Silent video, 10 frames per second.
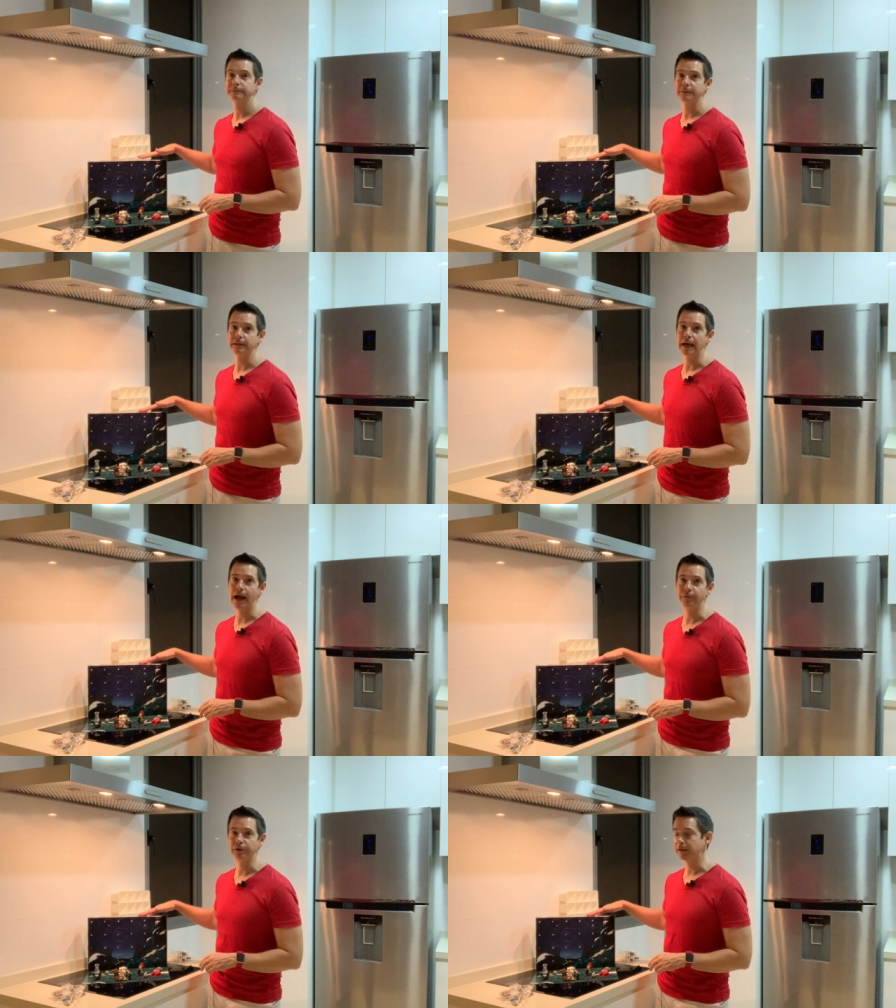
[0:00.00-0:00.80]
the
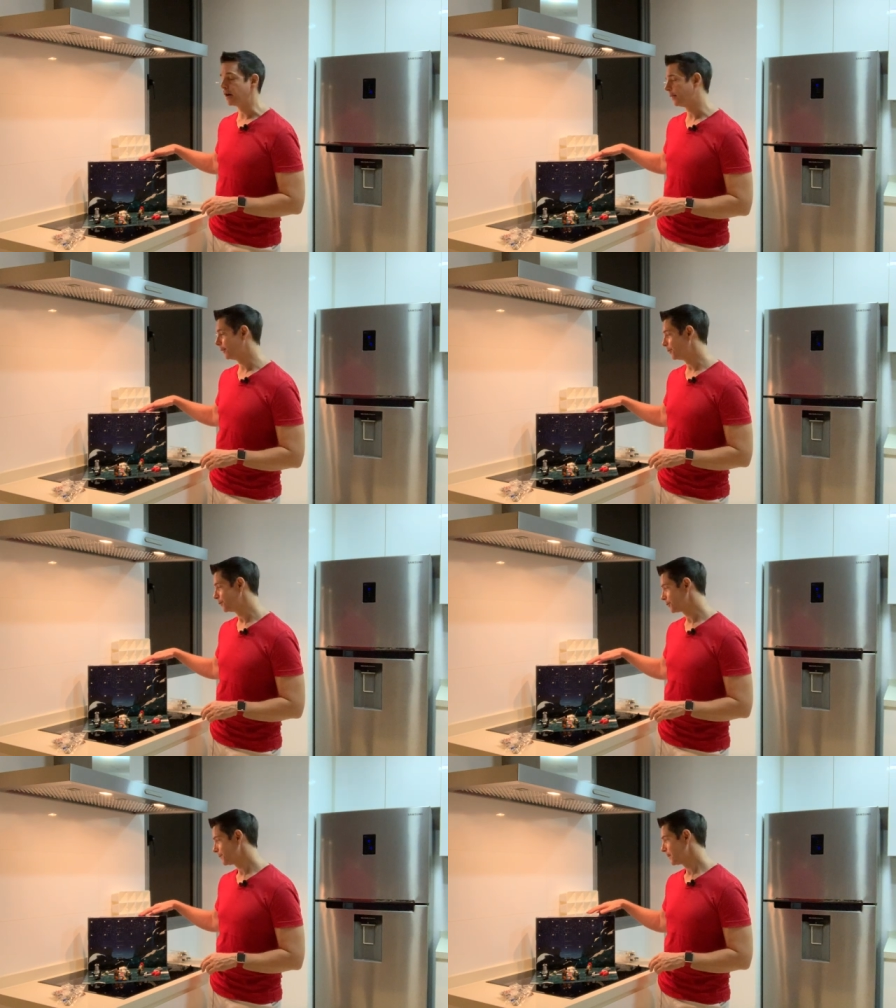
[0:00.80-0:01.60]
event
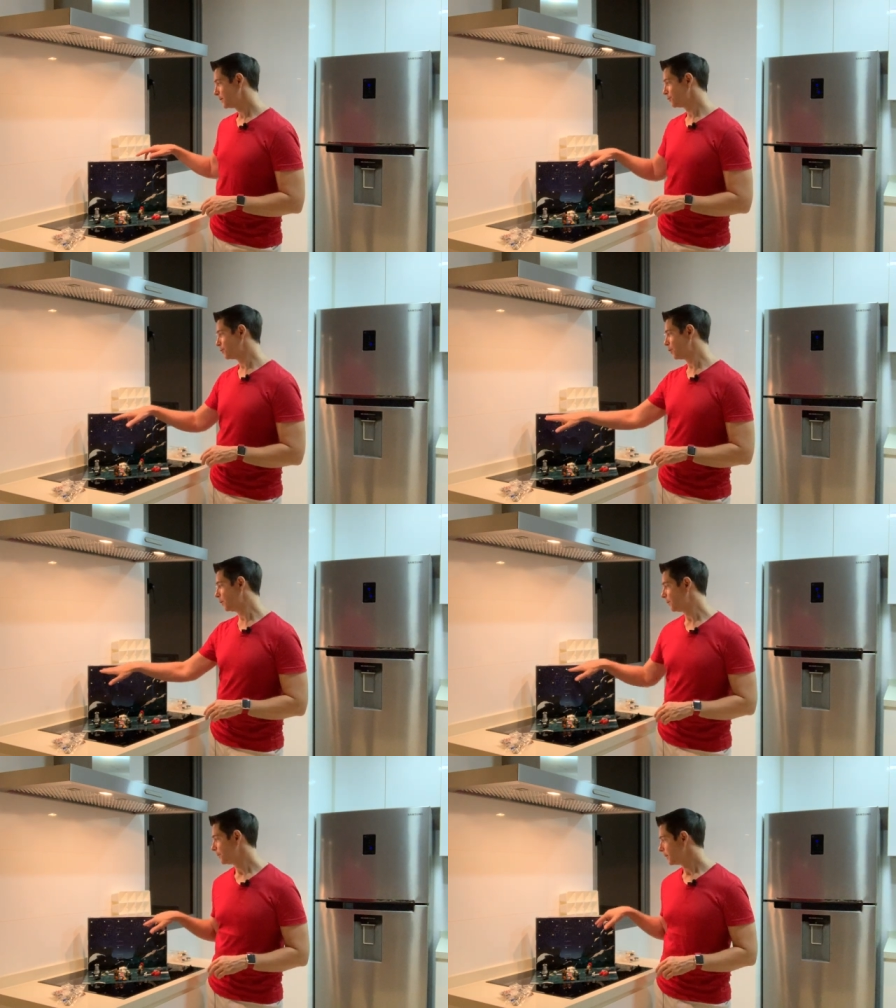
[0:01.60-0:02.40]
calendars.
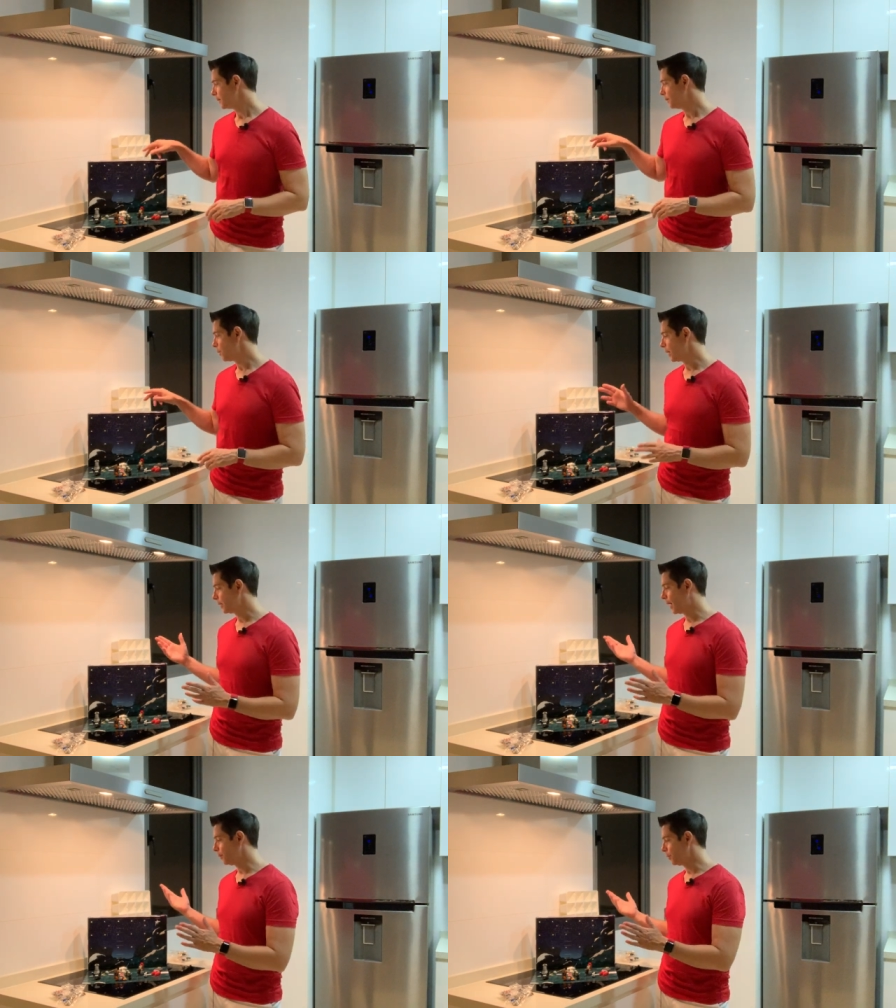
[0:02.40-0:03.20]
So while
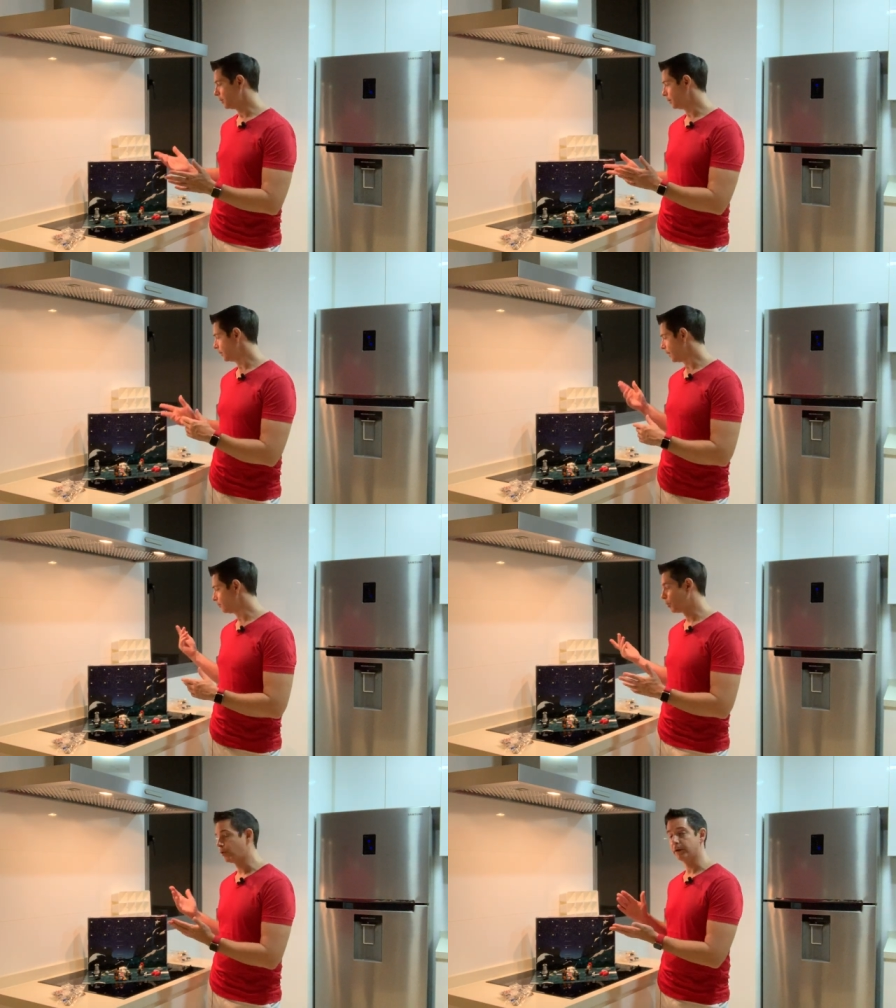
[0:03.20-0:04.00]
I will,
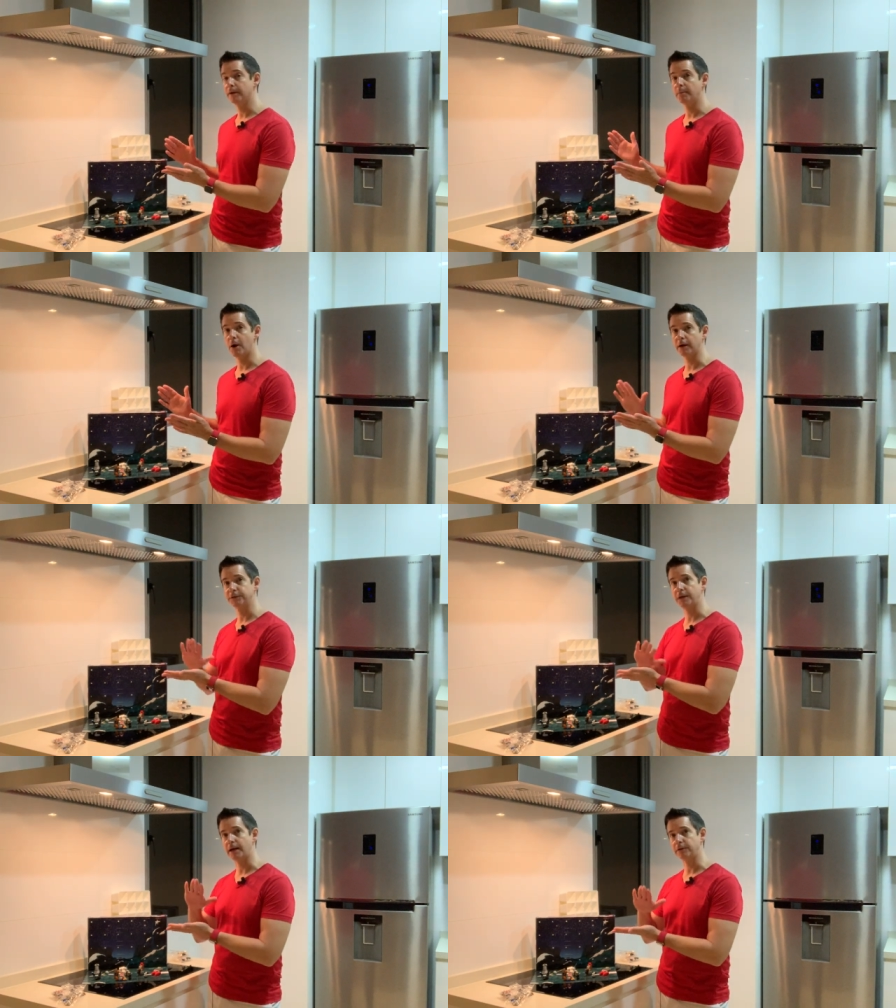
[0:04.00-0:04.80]
I've broken the
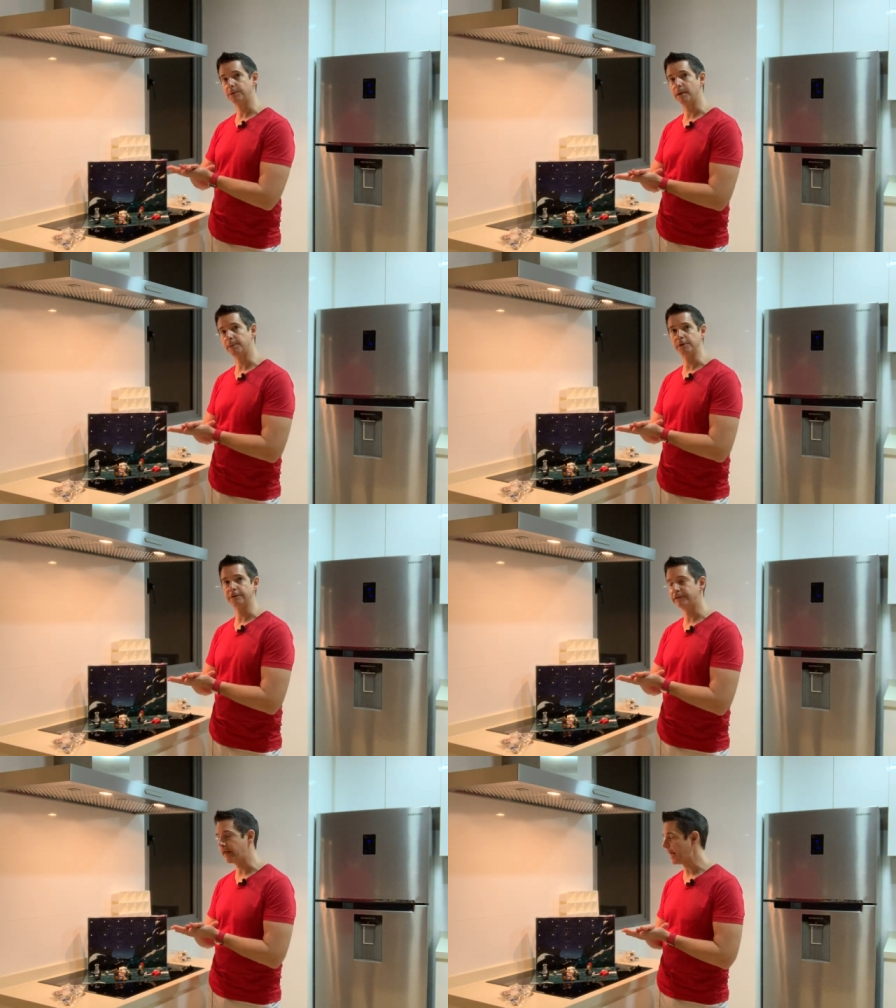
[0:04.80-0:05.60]
box down to be able to
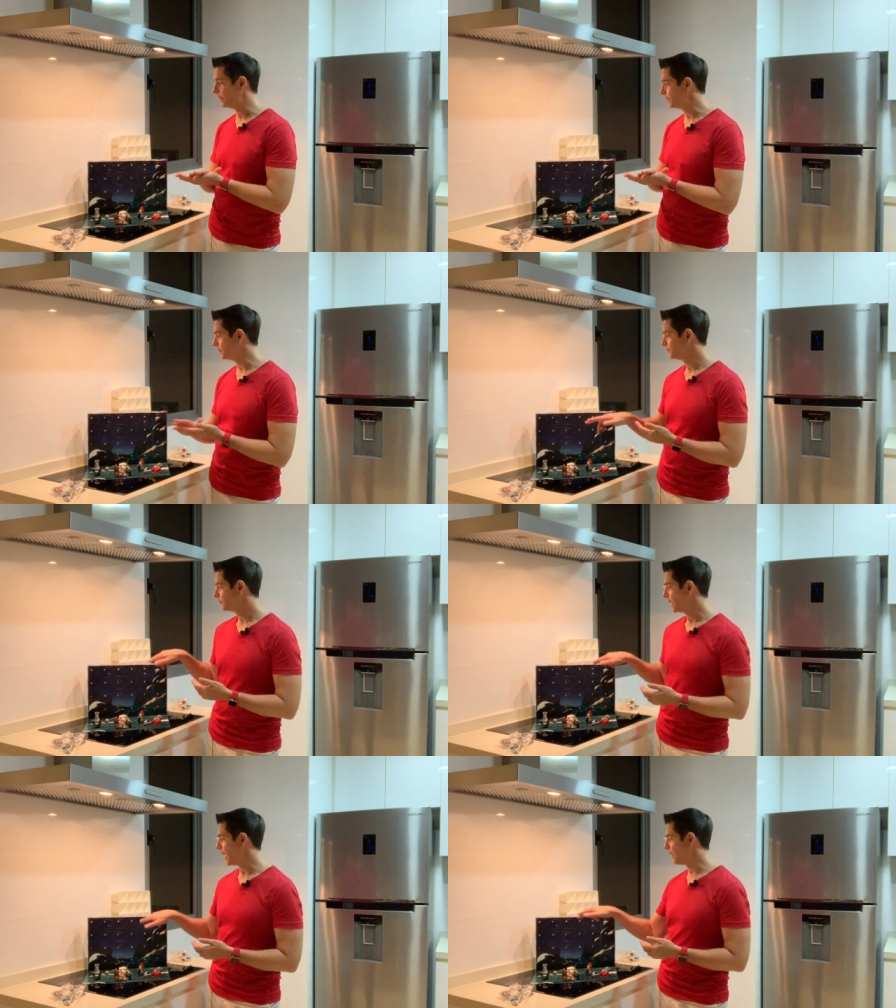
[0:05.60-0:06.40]
flatten it,
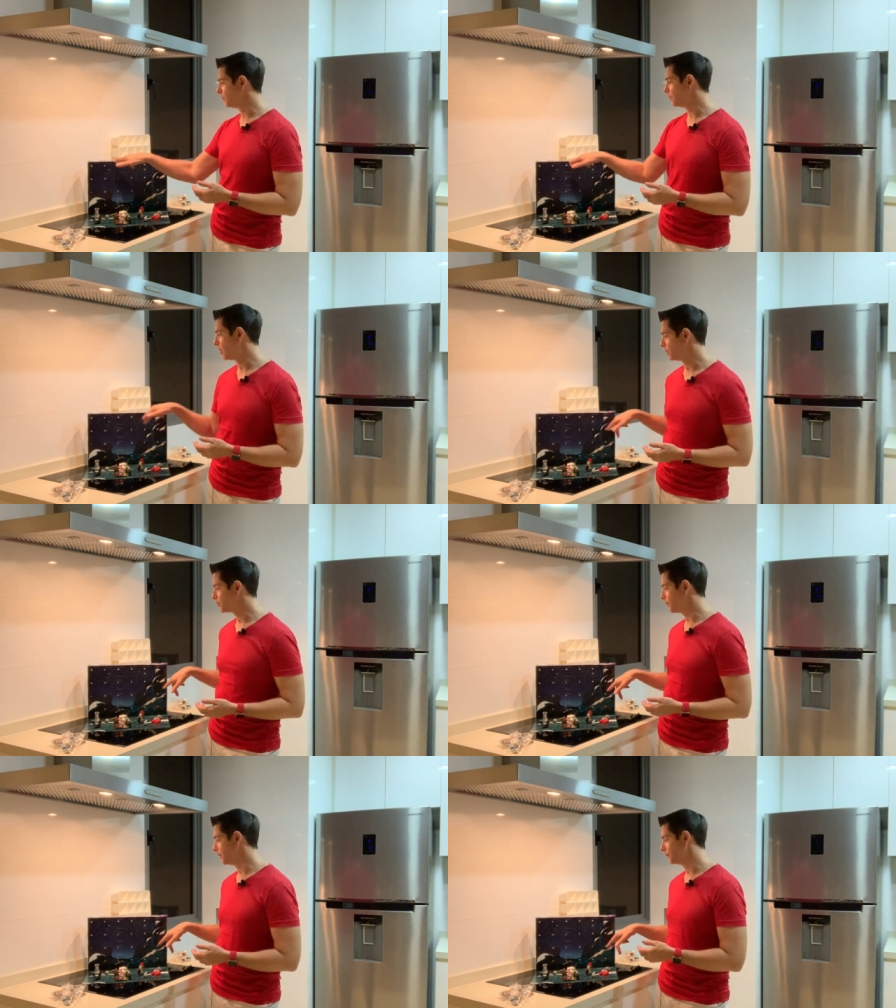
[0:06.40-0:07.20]
I haven't
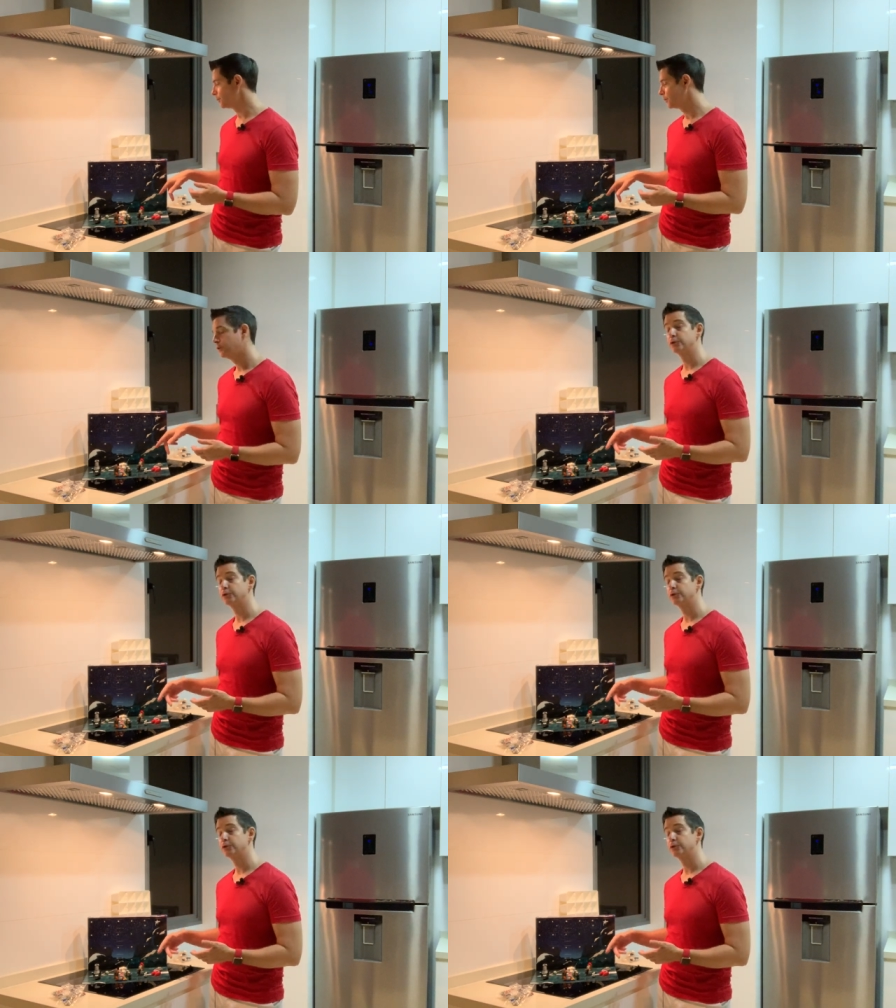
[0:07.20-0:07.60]
punched these.